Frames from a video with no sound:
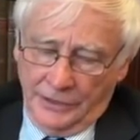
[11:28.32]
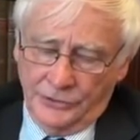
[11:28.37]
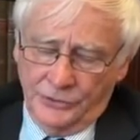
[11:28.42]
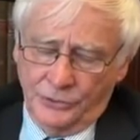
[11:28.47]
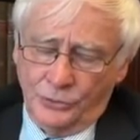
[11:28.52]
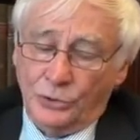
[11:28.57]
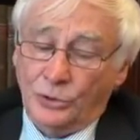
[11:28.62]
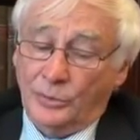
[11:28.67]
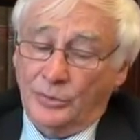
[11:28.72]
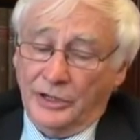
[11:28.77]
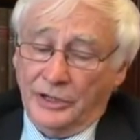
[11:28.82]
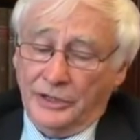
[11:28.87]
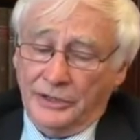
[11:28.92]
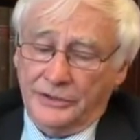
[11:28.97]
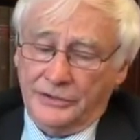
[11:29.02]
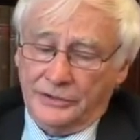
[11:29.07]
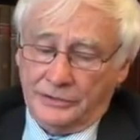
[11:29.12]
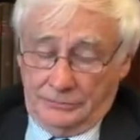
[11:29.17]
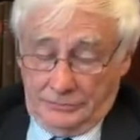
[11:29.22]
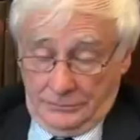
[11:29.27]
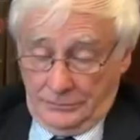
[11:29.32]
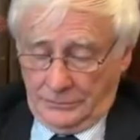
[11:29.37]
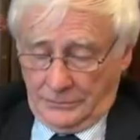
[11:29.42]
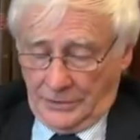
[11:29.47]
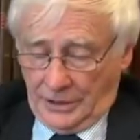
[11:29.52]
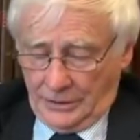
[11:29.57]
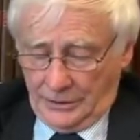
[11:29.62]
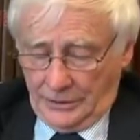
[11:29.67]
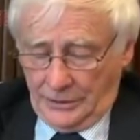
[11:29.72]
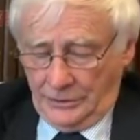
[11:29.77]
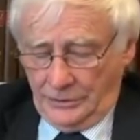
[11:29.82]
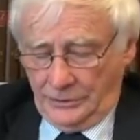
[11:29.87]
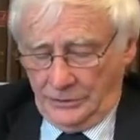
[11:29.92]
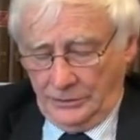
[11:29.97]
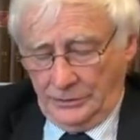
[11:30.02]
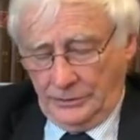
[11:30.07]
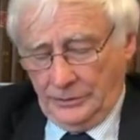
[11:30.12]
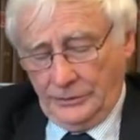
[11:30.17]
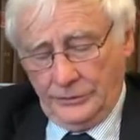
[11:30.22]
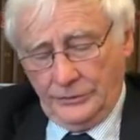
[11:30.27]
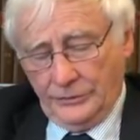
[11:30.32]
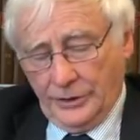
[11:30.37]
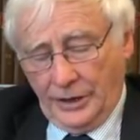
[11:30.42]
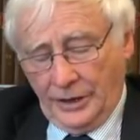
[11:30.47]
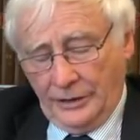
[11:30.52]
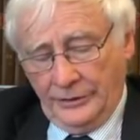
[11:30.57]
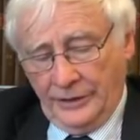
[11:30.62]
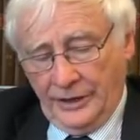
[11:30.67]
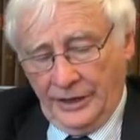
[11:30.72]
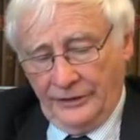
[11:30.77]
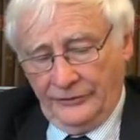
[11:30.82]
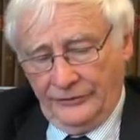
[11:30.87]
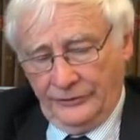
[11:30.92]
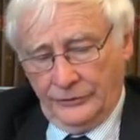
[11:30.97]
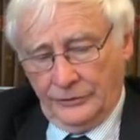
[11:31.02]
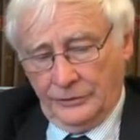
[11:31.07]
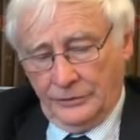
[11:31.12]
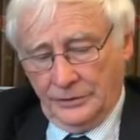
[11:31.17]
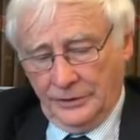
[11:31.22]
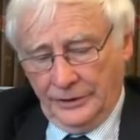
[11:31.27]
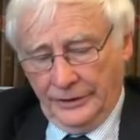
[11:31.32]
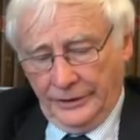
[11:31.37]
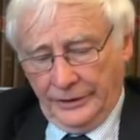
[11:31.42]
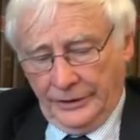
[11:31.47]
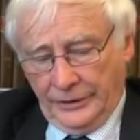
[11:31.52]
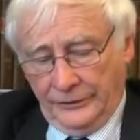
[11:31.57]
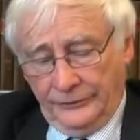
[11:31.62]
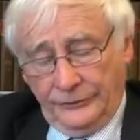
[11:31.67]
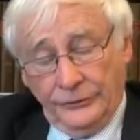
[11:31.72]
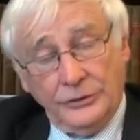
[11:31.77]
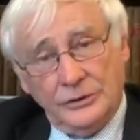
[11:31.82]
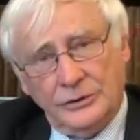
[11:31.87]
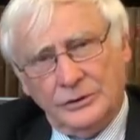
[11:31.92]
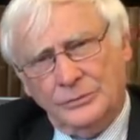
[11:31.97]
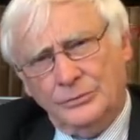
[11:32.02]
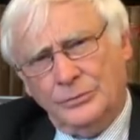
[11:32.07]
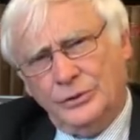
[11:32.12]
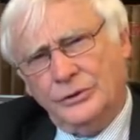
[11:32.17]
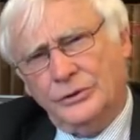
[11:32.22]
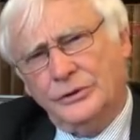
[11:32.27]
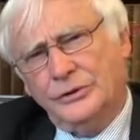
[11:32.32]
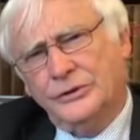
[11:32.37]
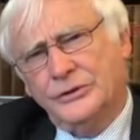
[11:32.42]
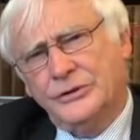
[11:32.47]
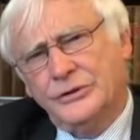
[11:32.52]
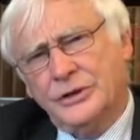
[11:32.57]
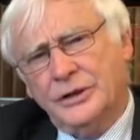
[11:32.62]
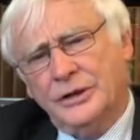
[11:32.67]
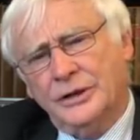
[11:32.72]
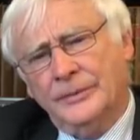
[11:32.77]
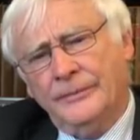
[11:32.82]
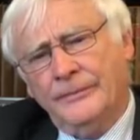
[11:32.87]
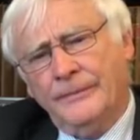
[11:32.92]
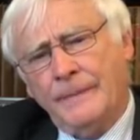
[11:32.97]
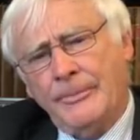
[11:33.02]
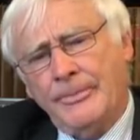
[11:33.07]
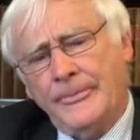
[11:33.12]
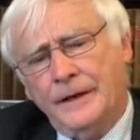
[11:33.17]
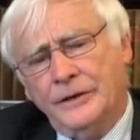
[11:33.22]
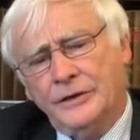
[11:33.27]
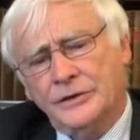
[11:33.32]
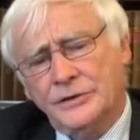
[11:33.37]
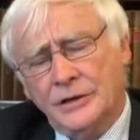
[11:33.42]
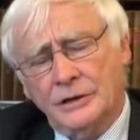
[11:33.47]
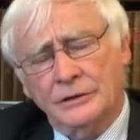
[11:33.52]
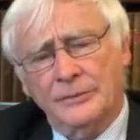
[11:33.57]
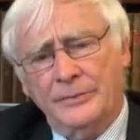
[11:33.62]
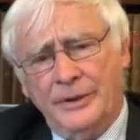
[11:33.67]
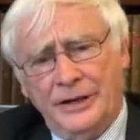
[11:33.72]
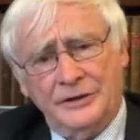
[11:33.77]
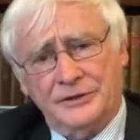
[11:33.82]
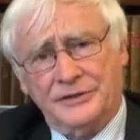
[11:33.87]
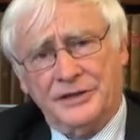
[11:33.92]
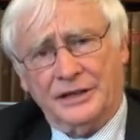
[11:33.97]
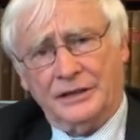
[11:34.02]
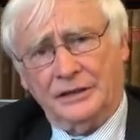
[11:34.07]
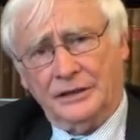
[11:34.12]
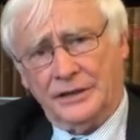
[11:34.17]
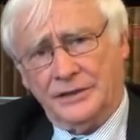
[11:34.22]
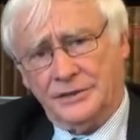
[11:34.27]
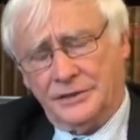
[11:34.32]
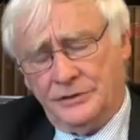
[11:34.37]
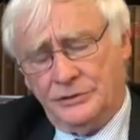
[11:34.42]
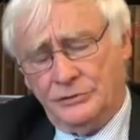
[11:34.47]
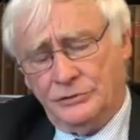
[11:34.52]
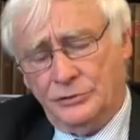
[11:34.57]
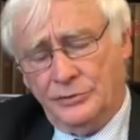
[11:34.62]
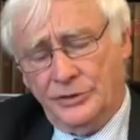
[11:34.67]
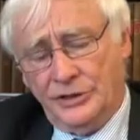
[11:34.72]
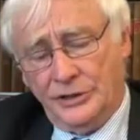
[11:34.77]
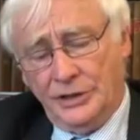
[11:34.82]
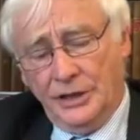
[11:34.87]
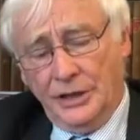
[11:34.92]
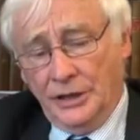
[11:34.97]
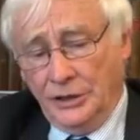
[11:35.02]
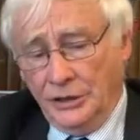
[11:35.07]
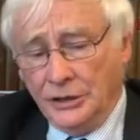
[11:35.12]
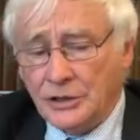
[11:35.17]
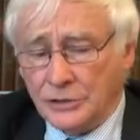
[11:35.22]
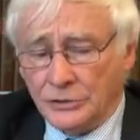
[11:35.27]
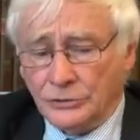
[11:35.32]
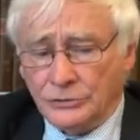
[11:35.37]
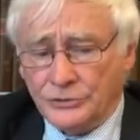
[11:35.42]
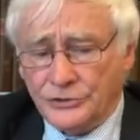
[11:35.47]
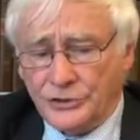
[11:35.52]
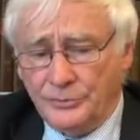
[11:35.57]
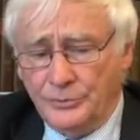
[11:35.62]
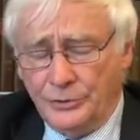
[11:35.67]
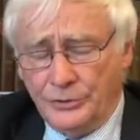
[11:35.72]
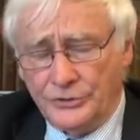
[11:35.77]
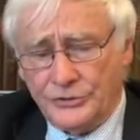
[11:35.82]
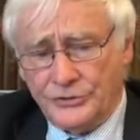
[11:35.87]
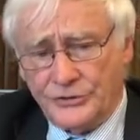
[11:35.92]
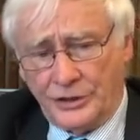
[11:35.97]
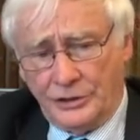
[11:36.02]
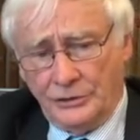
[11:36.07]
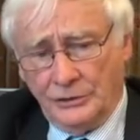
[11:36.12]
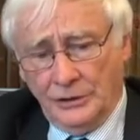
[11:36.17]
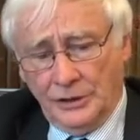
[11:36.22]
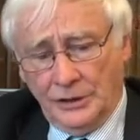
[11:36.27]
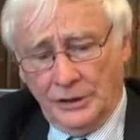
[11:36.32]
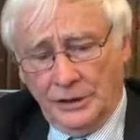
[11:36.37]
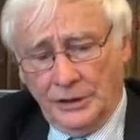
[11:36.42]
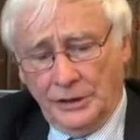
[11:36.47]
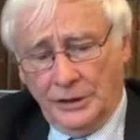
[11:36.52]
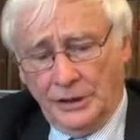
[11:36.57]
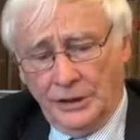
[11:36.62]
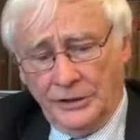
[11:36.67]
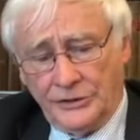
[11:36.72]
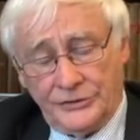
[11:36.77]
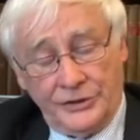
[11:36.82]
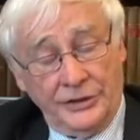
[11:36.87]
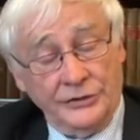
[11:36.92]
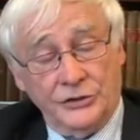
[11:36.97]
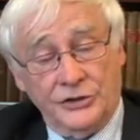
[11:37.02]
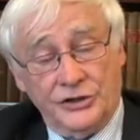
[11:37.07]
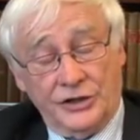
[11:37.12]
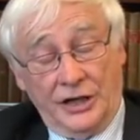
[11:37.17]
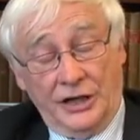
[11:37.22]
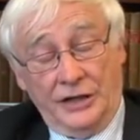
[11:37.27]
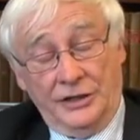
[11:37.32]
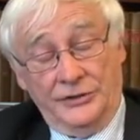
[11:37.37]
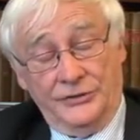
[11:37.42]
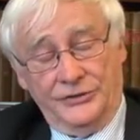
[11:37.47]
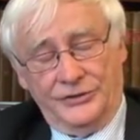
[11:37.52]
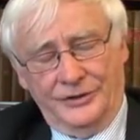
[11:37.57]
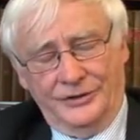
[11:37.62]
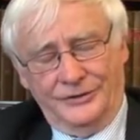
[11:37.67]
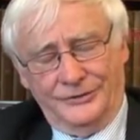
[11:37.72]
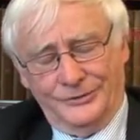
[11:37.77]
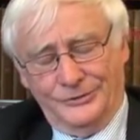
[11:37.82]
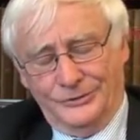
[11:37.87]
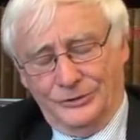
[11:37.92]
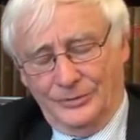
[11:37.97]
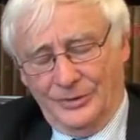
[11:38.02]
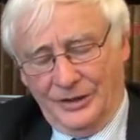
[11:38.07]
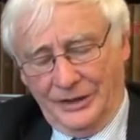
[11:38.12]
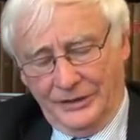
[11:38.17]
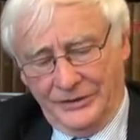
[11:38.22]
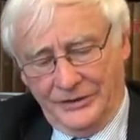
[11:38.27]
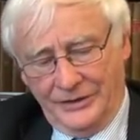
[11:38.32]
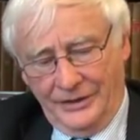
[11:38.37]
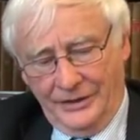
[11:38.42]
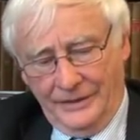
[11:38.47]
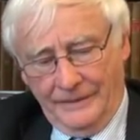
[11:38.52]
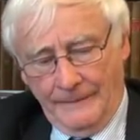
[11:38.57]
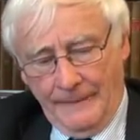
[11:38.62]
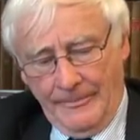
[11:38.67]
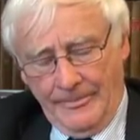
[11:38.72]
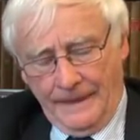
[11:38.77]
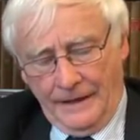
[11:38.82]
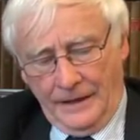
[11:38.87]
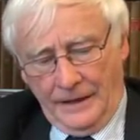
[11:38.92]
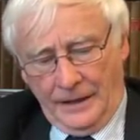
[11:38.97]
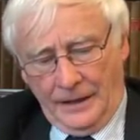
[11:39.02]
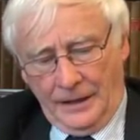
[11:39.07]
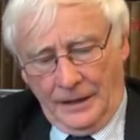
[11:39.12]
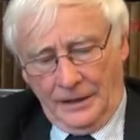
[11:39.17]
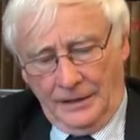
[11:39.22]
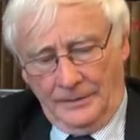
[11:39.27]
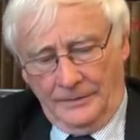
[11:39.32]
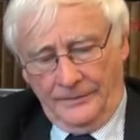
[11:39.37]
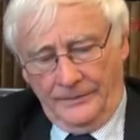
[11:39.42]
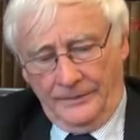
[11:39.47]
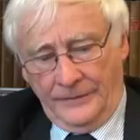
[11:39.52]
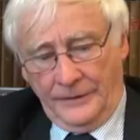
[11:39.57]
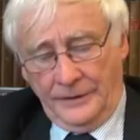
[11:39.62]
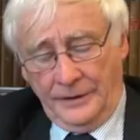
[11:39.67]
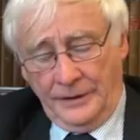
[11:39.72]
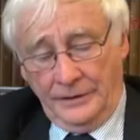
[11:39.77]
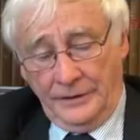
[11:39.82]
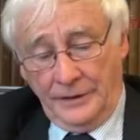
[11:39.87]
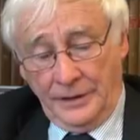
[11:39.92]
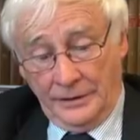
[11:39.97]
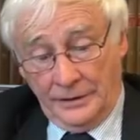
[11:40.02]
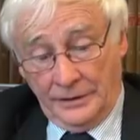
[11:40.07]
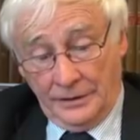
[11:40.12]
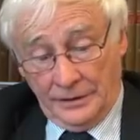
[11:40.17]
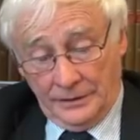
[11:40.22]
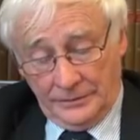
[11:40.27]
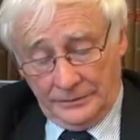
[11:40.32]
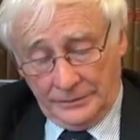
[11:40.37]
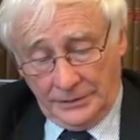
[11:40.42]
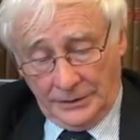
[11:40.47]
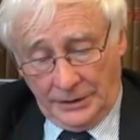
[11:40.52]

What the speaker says: orbit, and therefore, if you can put solar power satellites into orbit, you can also put solar sunshades into orbit. The other